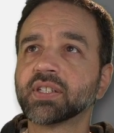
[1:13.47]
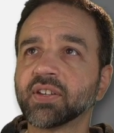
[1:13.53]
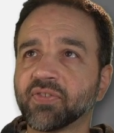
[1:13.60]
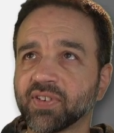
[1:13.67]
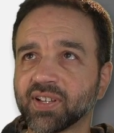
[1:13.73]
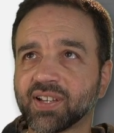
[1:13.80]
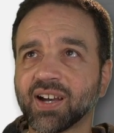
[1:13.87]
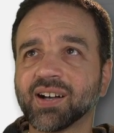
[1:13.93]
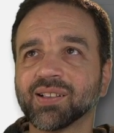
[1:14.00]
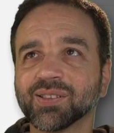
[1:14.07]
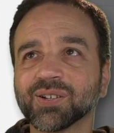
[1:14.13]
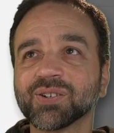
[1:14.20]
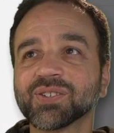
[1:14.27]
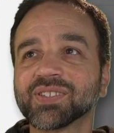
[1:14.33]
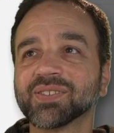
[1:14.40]
different
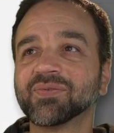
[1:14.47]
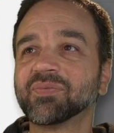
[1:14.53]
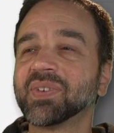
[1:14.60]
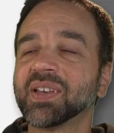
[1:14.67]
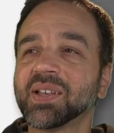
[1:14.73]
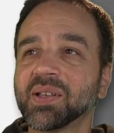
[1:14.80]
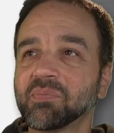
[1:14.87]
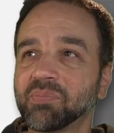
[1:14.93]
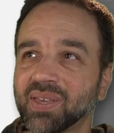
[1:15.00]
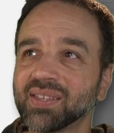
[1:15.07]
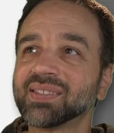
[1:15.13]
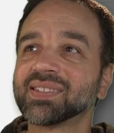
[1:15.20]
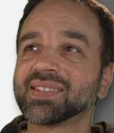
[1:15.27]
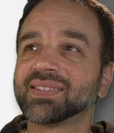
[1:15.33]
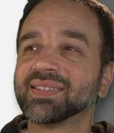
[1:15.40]
colors of
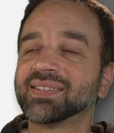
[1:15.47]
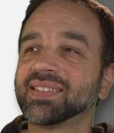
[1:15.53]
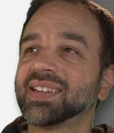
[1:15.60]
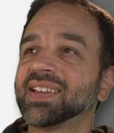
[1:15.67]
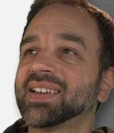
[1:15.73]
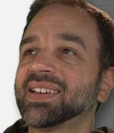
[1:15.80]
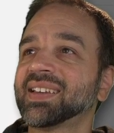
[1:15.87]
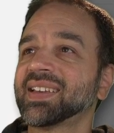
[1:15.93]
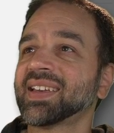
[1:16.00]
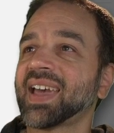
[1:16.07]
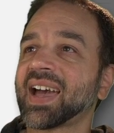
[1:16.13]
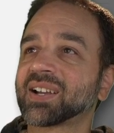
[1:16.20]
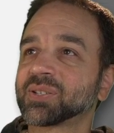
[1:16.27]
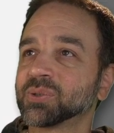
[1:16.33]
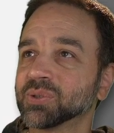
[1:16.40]
pins and
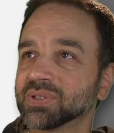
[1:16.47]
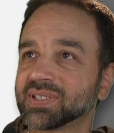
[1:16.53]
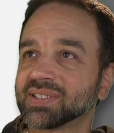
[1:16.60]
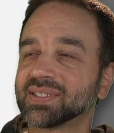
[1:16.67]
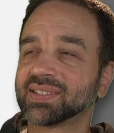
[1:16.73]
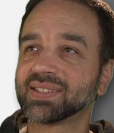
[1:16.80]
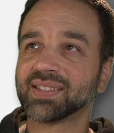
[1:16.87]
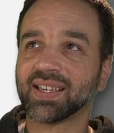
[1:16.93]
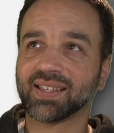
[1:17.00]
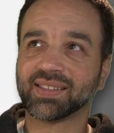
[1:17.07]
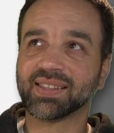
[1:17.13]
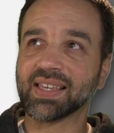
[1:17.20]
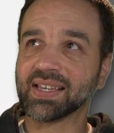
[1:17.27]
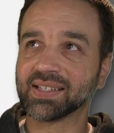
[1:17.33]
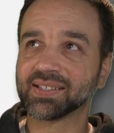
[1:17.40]
axles and, and
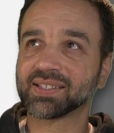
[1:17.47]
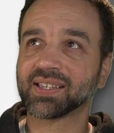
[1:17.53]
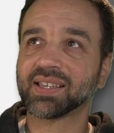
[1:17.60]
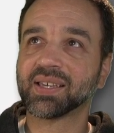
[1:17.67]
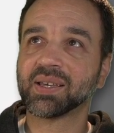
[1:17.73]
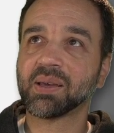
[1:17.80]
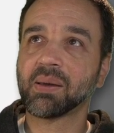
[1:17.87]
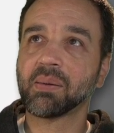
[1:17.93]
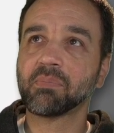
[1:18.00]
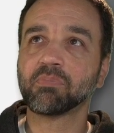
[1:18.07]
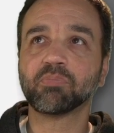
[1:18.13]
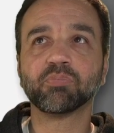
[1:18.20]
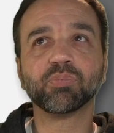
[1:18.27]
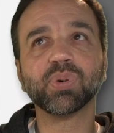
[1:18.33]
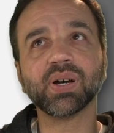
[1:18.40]
things.
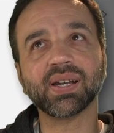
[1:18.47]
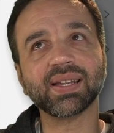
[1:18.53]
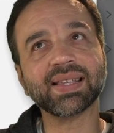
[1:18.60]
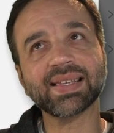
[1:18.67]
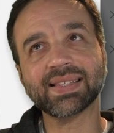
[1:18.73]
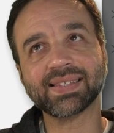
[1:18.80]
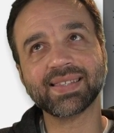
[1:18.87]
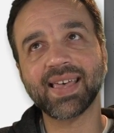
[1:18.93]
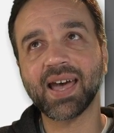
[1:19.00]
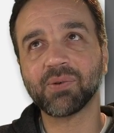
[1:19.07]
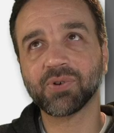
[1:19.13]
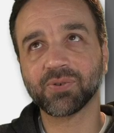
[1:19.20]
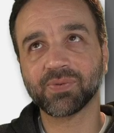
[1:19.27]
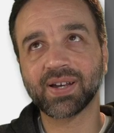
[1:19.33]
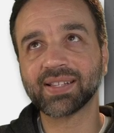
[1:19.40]
But it's that
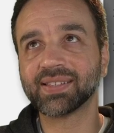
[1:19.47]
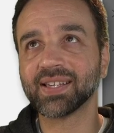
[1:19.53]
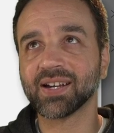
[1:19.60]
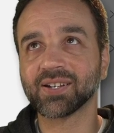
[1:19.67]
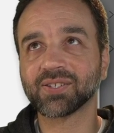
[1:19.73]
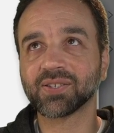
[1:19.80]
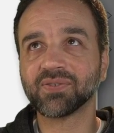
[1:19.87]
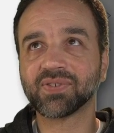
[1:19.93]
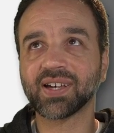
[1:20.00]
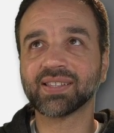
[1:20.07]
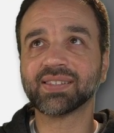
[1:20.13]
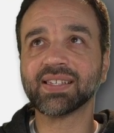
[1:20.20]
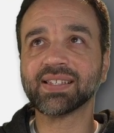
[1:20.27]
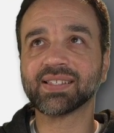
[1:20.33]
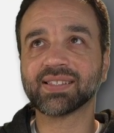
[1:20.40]
one right there. So you've
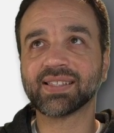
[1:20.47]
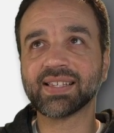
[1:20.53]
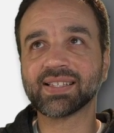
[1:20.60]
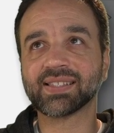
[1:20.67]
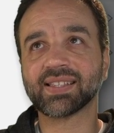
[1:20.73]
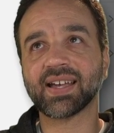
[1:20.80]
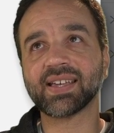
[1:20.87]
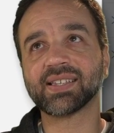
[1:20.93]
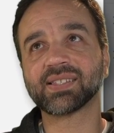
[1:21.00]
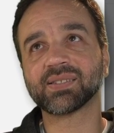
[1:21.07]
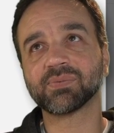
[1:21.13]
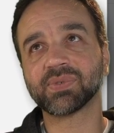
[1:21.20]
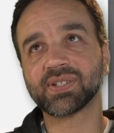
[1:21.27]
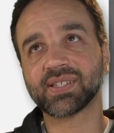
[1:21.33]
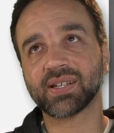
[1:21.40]
got these, these
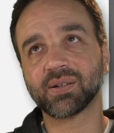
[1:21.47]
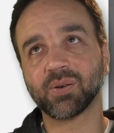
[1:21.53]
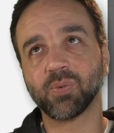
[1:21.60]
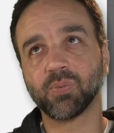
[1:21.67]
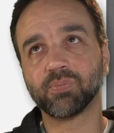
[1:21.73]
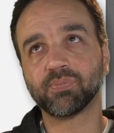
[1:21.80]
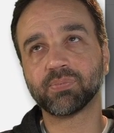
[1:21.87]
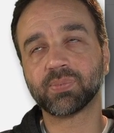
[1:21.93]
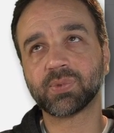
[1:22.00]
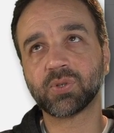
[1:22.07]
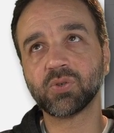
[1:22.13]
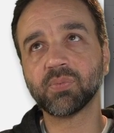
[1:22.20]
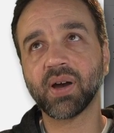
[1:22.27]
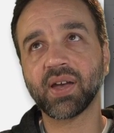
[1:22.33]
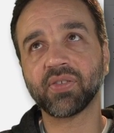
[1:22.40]
nice, what is that, a
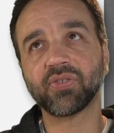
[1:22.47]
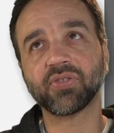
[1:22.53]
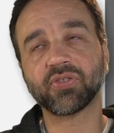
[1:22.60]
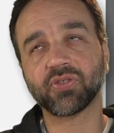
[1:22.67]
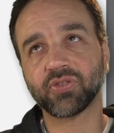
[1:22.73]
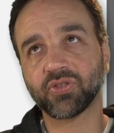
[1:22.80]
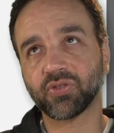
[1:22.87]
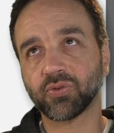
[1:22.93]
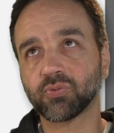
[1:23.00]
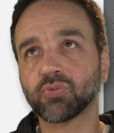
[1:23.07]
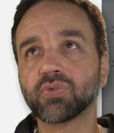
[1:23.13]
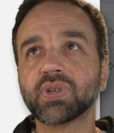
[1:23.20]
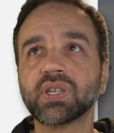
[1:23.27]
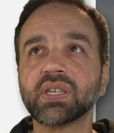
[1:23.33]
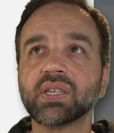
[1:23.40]
two by
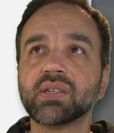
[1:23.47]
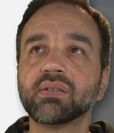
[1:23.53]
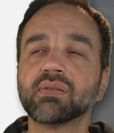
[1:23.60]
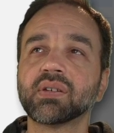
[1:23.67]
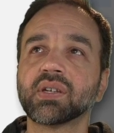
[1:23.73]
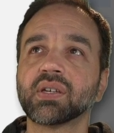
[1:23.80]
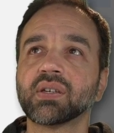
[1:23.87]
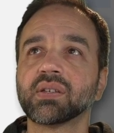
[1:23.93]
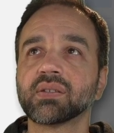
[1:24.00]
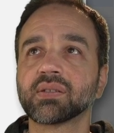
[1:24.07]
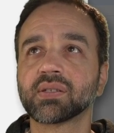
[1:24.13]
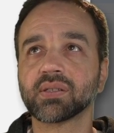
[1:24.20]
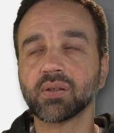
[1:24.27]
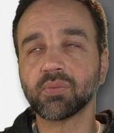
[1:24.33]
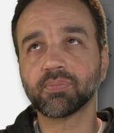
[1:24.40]
three
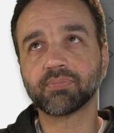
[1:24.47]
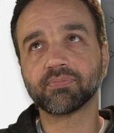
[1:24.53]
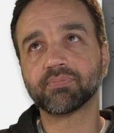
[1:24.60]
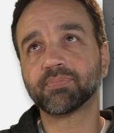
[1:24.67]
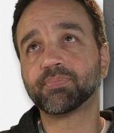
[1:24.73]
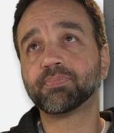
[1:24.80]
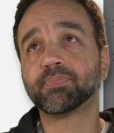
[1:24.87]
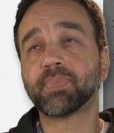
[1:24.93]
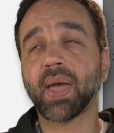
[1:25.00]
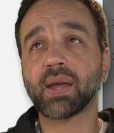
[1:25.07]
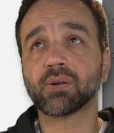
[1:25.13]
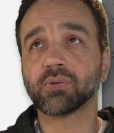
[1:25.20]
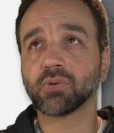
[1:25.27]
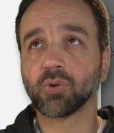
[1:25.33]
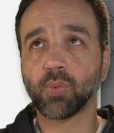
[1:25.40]
slope
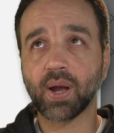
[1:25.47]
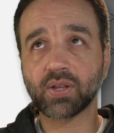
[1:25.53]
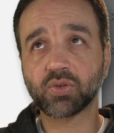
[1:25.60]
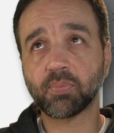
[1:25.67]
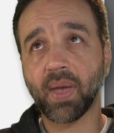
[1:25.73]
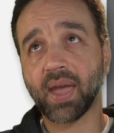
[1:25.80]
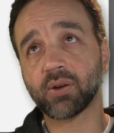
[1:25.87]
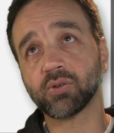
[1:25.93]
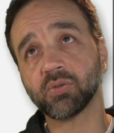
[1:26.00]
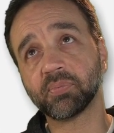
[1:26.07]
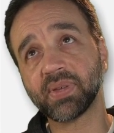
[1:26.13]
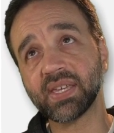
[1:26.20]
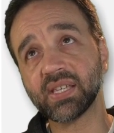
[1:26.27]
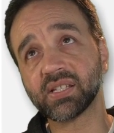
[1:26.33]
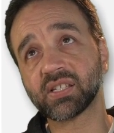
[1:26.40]
panel or wedge panel
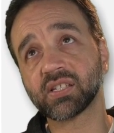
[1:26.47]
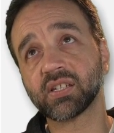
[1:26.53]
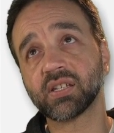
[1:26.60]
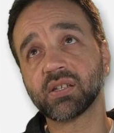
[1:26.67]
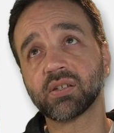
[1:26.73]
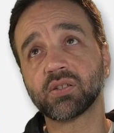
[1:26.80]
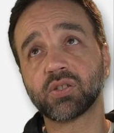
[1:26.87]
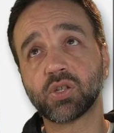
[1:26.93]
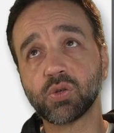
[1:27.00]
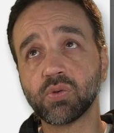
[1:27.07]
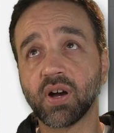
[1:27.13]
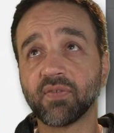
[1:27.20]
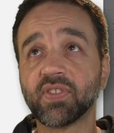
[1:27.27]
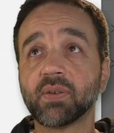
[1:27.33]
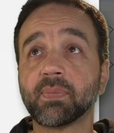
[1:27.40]
piece,
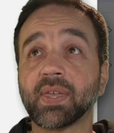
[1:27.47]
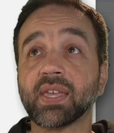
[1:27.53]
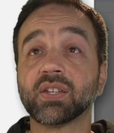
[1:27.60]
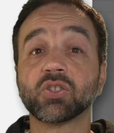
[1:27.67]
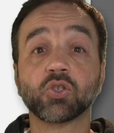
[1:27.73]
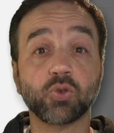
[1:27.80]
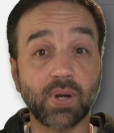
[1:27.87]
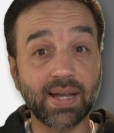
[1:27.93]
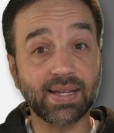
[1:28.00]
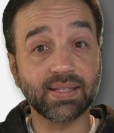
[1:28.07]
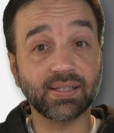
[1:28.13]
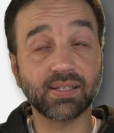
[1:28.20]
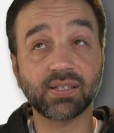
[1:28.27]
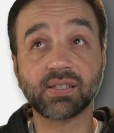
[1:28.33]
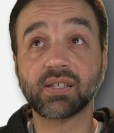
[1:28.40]
two of them in
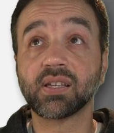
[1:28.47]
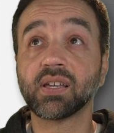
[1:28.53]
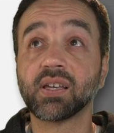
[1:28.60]
trans